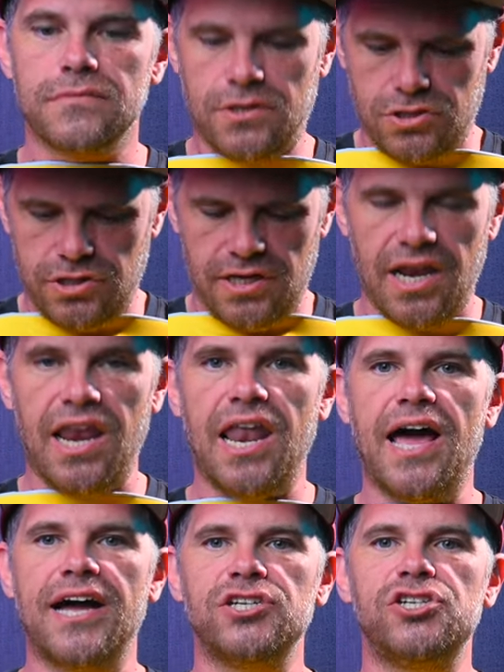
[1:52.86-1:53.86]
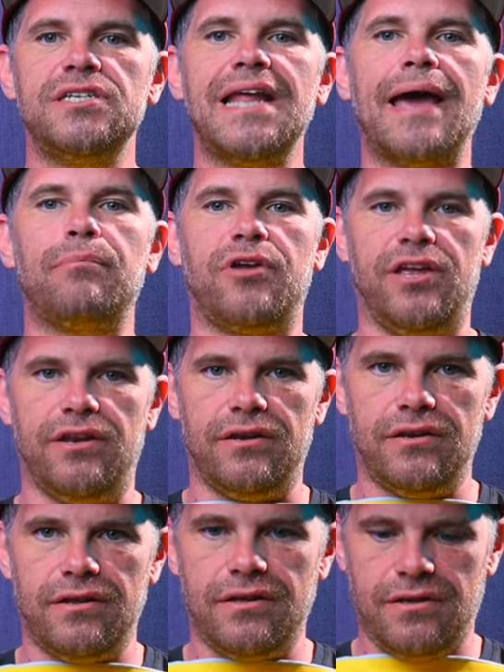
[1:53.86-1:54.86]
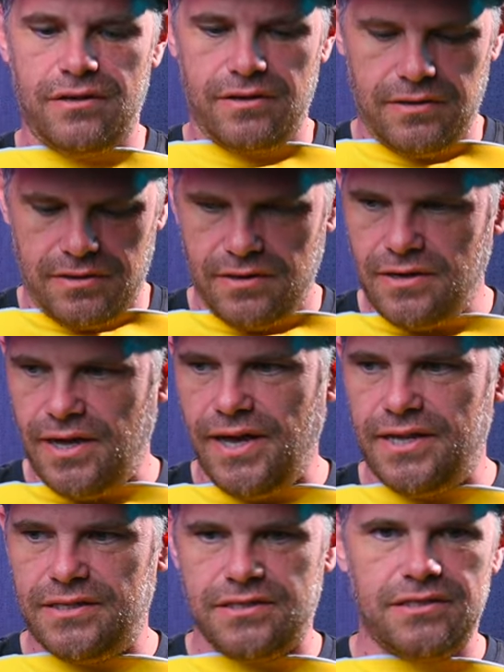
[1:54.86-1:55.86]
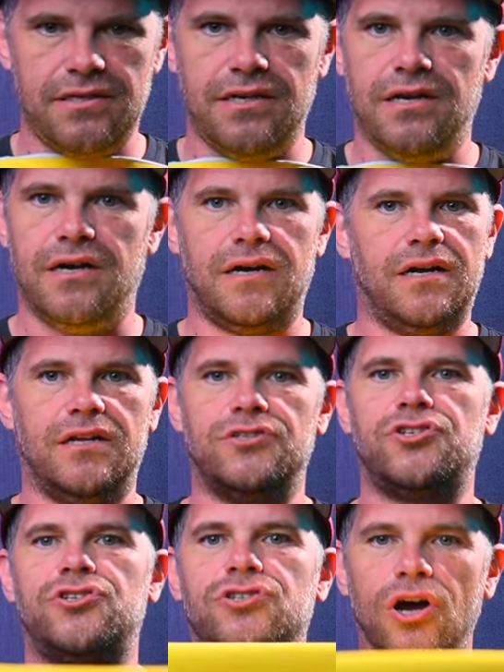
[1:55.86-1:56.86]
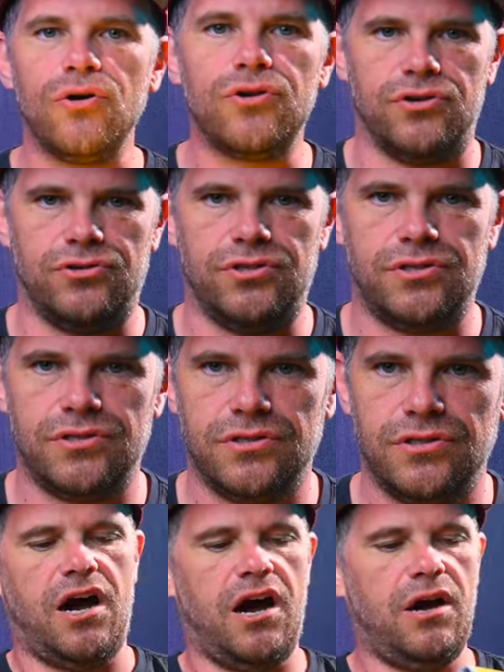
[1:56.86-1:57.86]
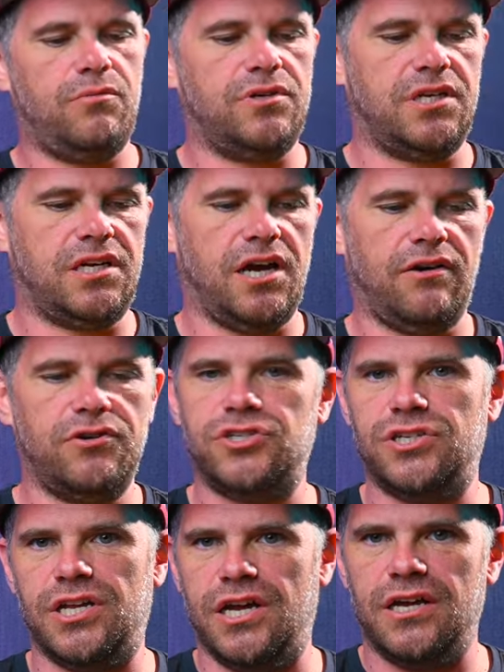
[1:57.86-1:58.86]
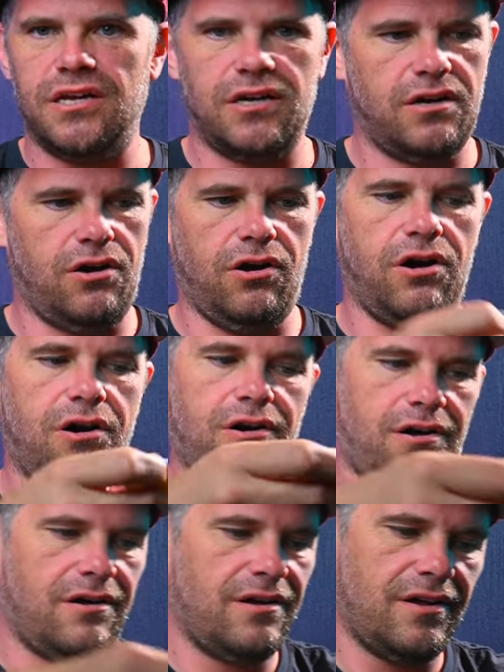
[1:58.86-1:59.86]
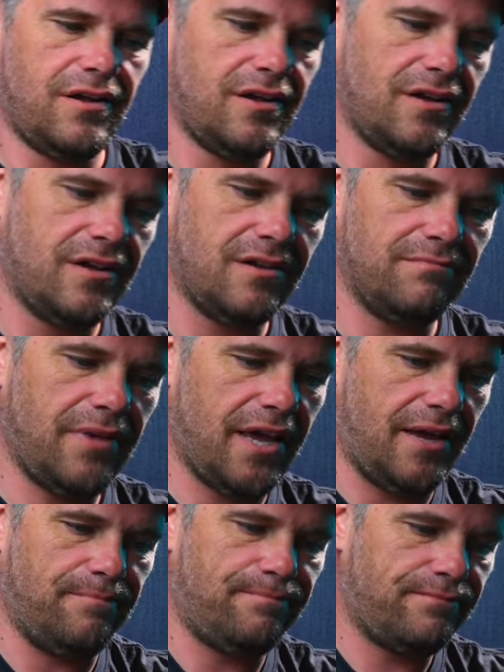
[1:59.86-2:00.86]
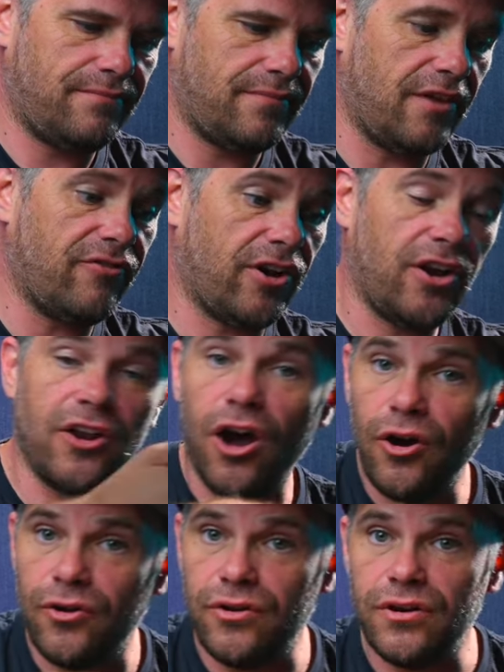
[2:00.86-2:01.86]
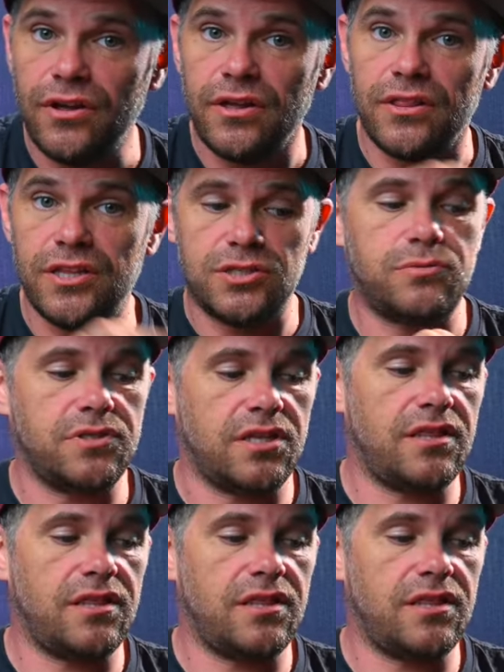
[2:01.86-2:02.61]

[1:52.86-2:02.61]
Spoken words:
It's like a large napkin. And so good. I would encourage you to... Oh, man. If I'd have known this was a